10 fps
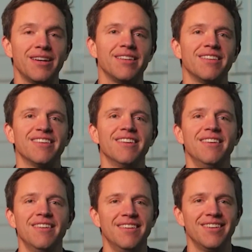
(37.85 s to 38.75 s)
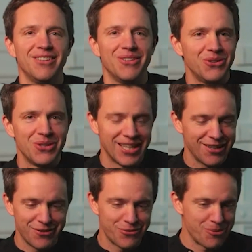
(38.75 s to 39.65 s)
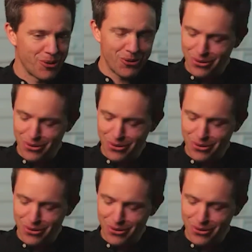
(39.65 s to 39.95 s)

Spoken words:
and you can offer both.